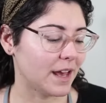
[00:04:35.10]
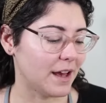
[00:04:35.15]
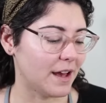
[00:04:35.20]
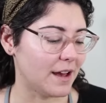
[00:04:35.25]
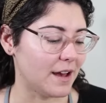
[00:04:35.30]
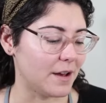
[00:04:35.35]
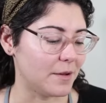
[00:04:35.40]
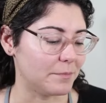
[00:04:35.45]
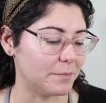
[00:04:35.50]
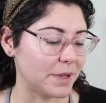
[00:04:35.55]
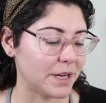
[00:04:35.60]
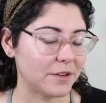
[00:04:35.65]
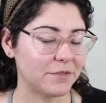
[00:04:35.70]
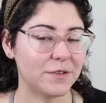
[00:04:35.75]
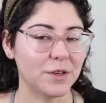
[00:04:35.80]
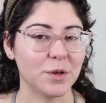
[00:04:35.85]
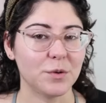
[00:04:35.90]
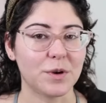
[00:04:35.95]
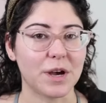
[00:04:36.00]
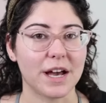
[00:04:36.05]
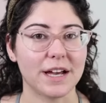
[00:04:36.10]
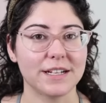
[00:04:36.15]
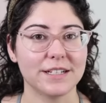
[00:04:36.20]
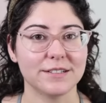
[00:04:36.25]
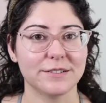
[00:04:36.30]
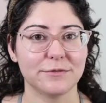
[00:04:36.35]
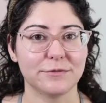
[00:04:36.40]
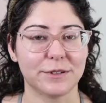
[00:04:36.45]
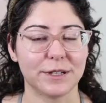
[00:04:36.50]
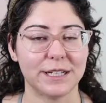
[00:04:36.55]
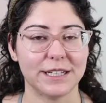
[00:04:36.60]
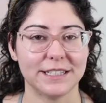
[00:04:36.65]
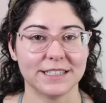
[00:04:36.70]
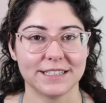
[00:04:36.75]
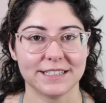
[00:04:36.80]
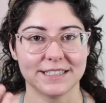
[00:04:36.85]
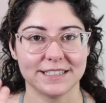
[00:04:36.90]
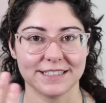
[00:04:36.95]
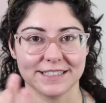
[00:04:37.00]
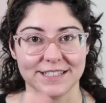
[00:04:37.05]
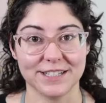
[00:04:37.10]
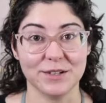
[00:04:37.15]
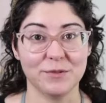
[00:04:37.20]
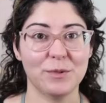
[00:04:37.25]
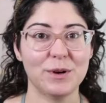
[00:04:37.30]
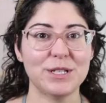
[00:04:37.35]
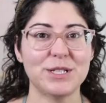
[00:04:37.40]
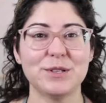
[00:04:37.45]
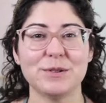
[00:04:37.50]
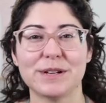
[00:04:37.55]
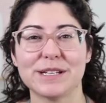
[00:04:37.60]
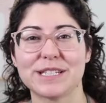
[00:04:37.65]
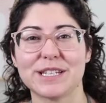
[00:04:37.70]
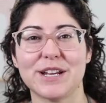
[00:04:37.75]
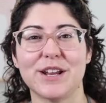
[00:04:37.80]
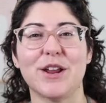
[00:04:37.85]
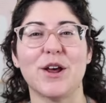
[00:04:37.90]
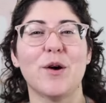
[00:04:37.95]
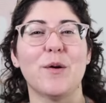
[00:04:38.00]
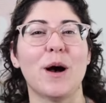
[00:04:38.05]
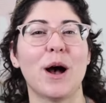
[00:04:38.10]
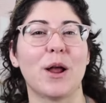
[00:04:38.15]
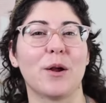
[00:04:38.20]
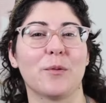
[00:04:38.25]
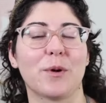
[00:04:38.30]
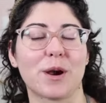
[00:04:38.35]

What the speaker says: But if you kind of, once you get to know how to